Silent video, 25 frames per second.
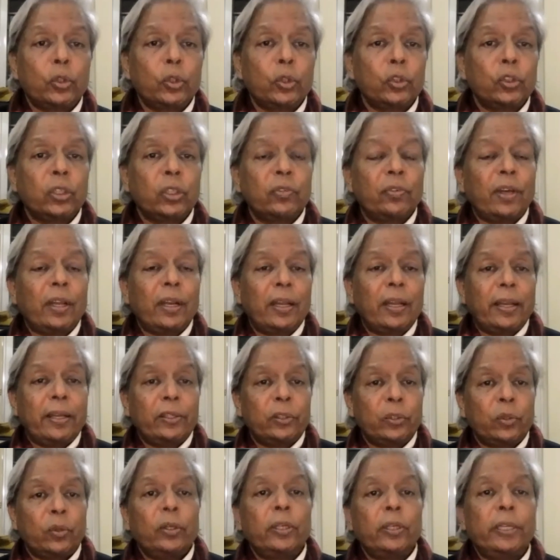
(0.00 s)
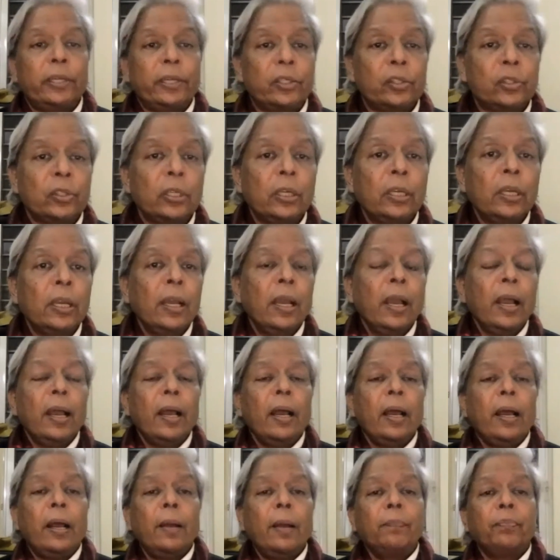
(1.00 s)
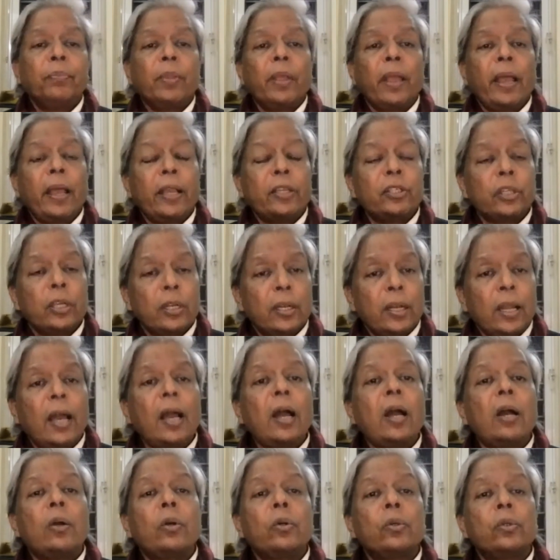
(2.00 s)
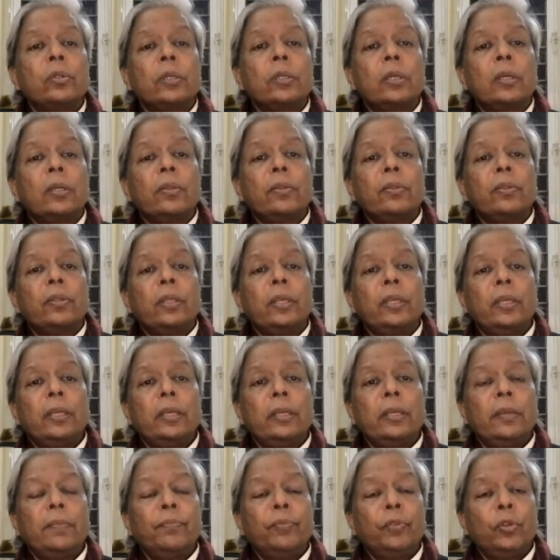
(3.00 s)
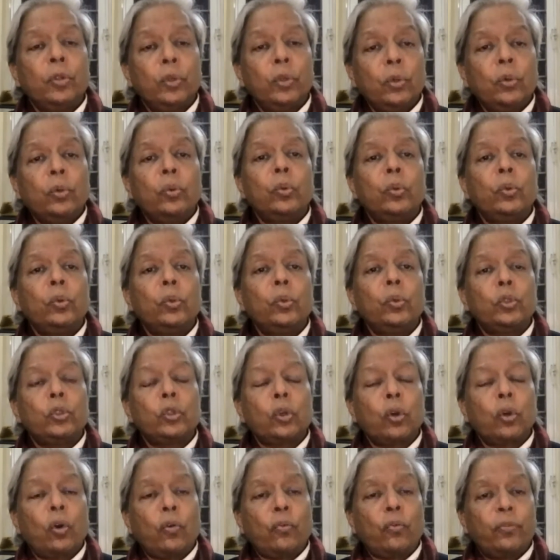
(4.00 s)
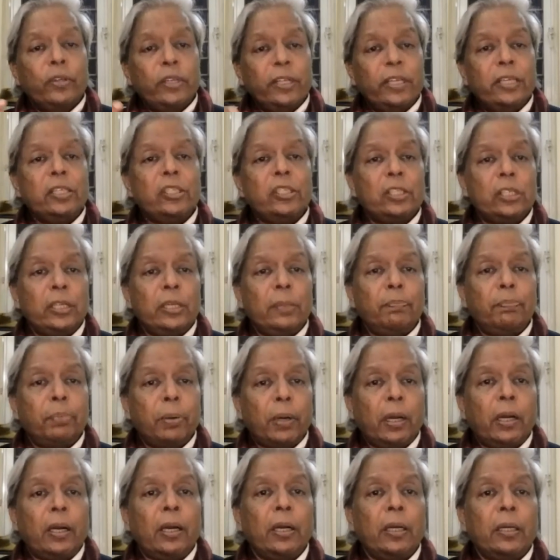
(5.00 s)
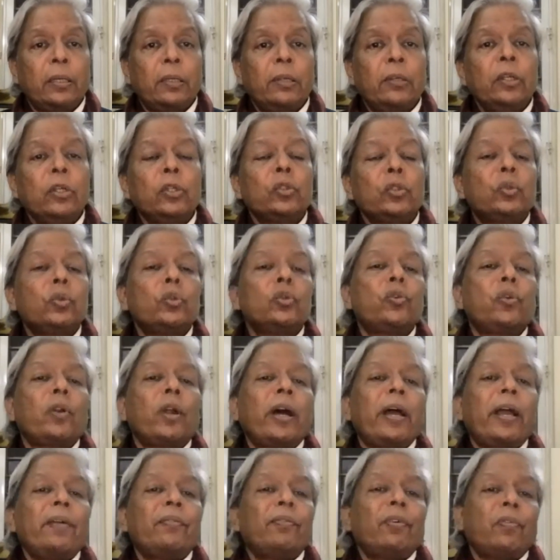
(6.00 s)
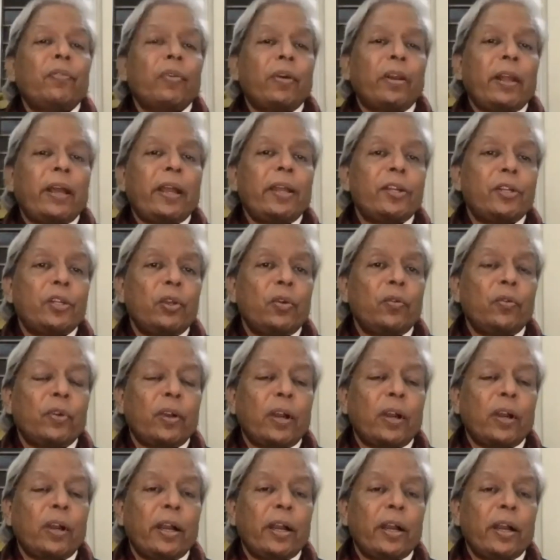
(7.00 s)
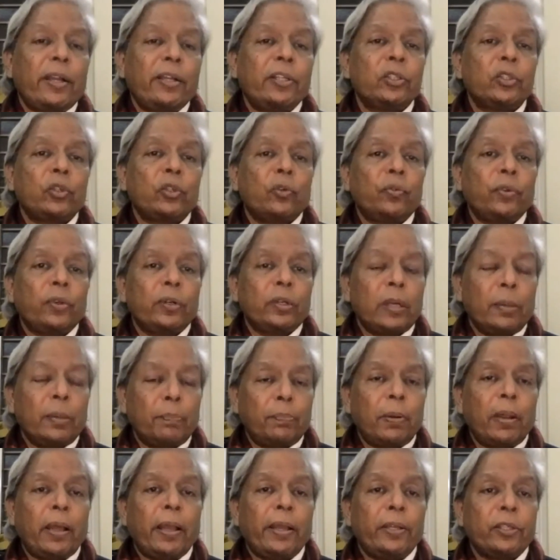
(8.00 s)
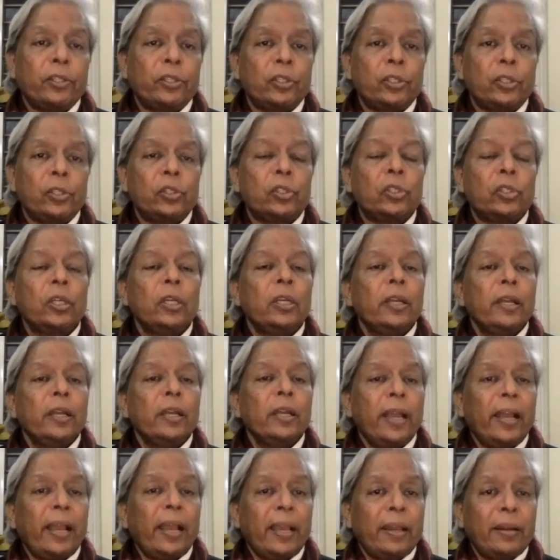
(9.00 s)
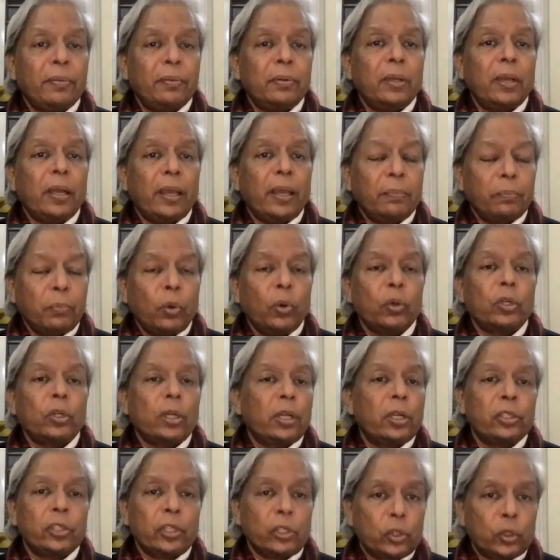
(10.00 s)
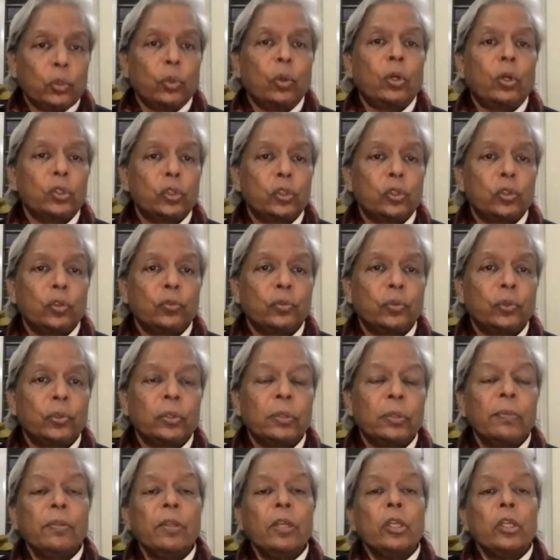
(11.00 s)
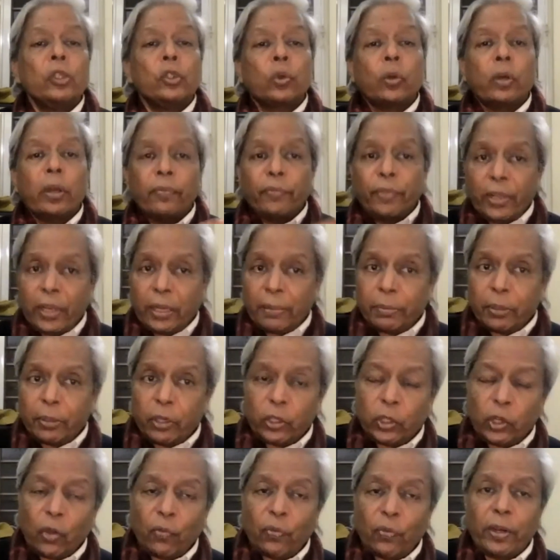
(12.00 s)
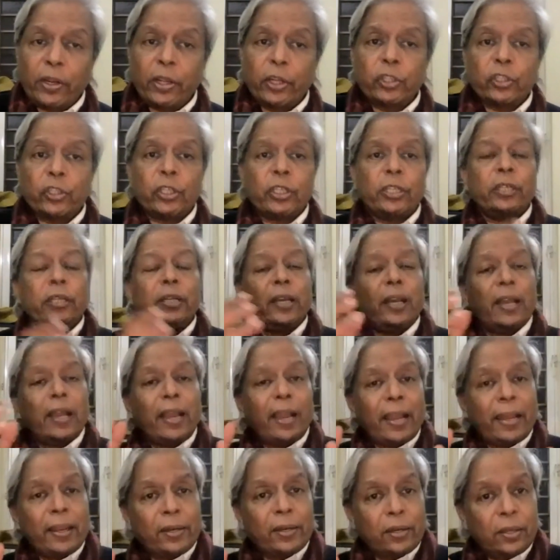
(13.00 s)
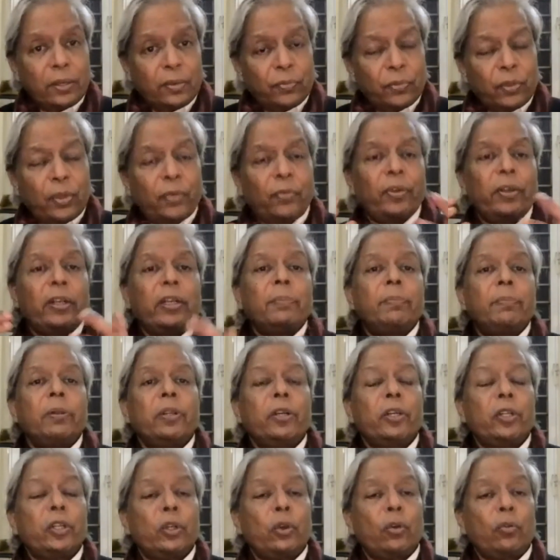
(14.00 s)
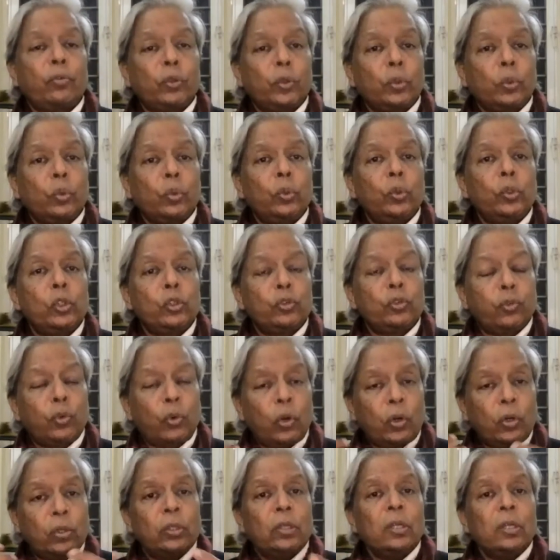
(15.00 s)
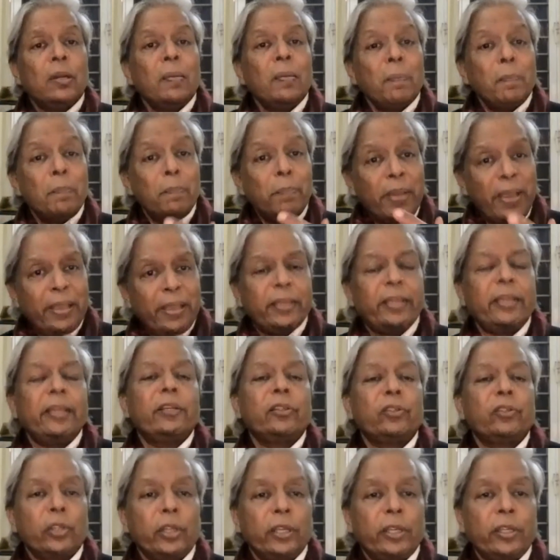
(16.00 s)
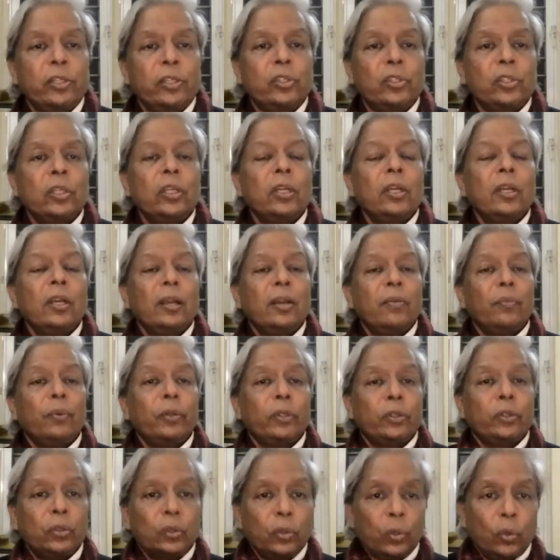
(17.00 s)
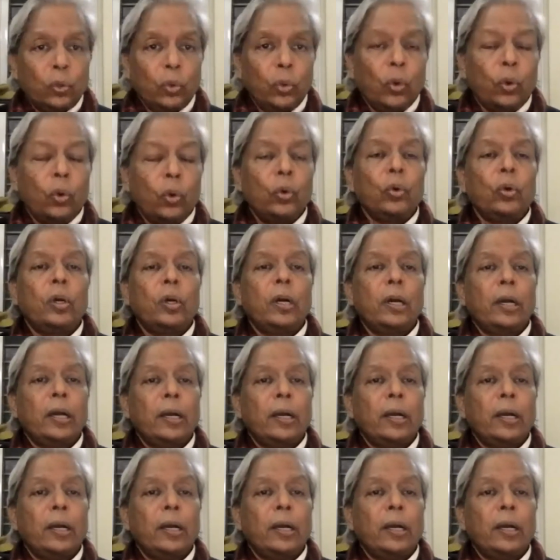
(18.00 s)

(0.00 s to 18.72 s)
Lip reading: Jhunjhunwala and colleagues, has allowed the use of DC power to drive a variety of kinds of appliances and motors and so on and so forth. So availability of energy and availability of tools for making things with low